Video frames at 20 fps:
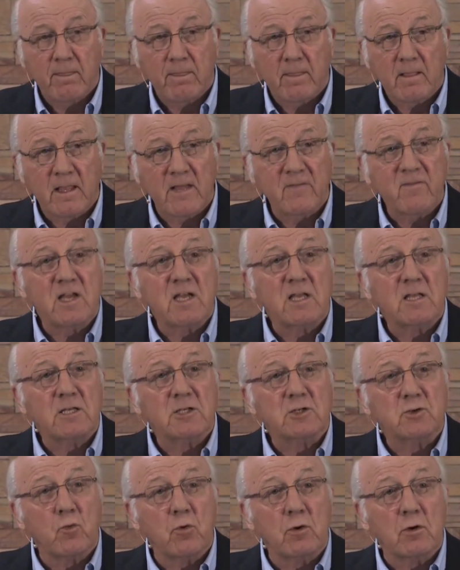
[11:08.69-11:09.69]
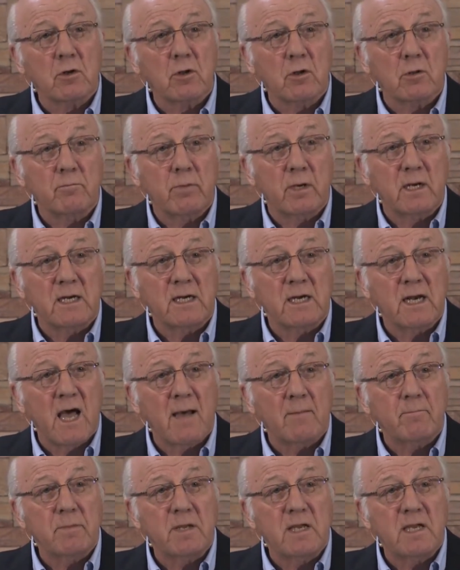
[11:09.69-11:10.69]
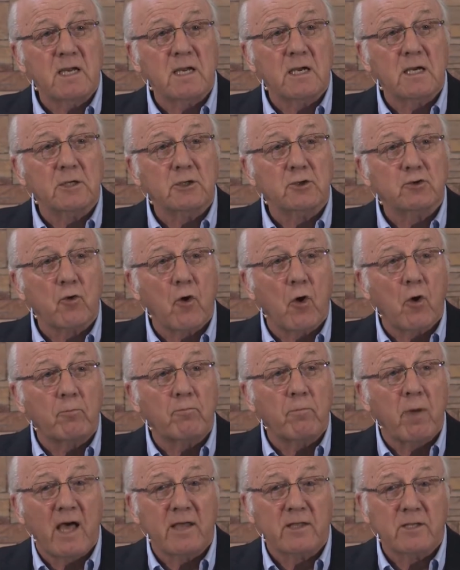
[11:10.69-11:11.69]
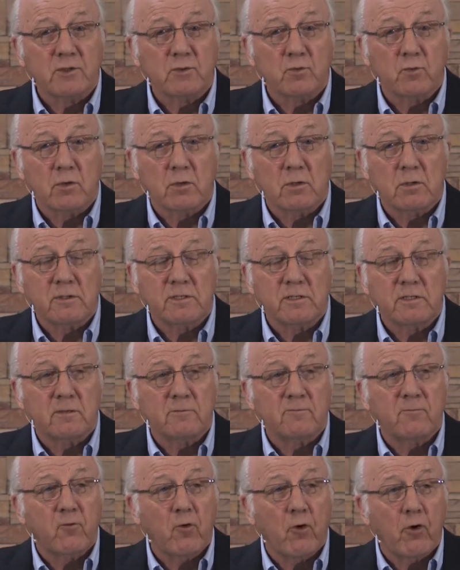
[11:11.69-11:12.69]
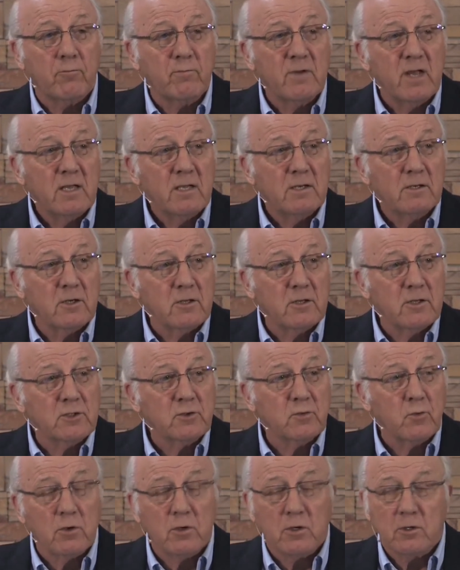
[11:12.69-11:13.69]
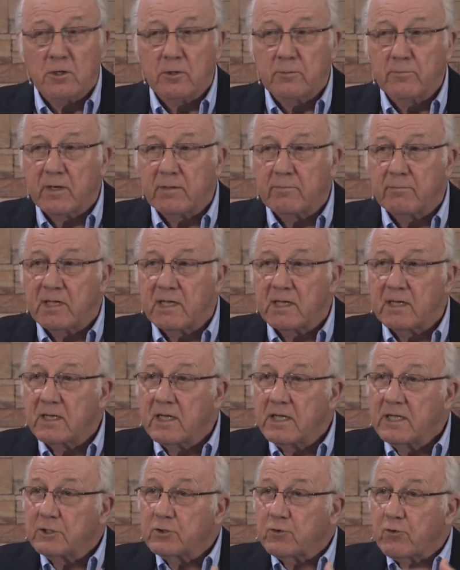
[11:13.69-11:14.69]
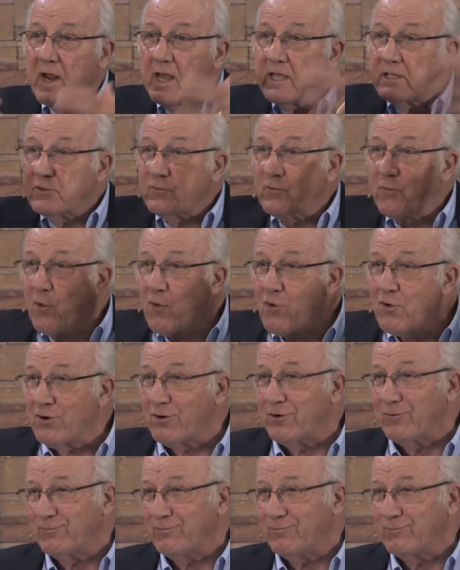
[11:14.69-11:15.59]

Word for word: living in this world, but not being controlled by this world and conformed to this world, but being transformed